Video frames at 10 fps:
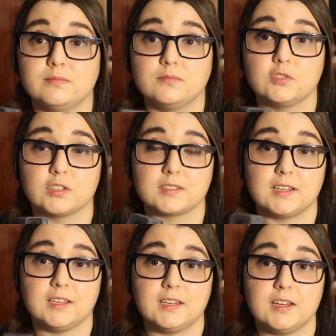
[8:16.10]
just
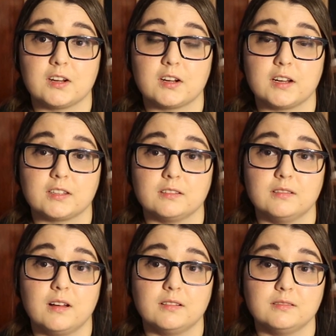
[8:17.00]
in here. It's a
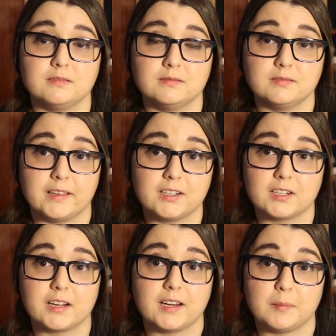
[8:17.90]
lot
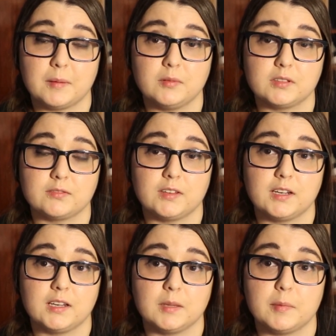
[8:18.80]
lighter and I'm able to fit
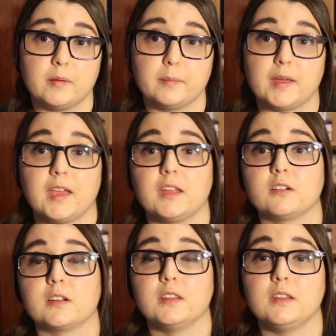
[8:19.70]
it in the palm of my hand
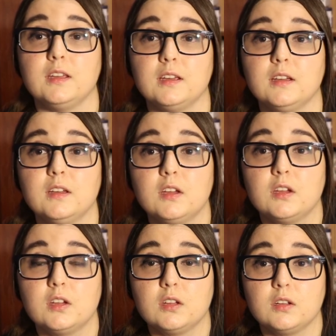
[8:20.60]
or in the
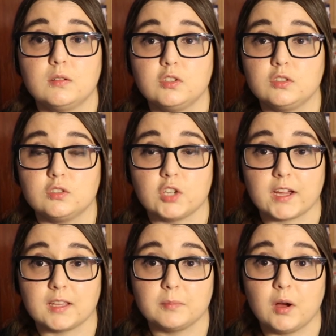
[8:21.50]

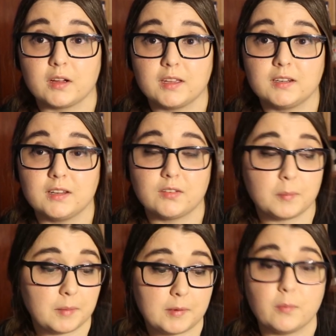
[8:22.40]
jacket pocket if I
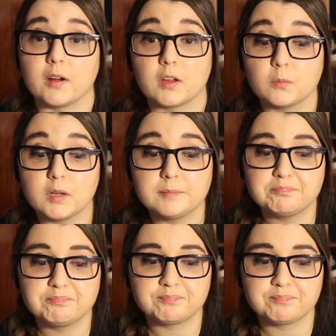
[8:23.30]
might be wearing one.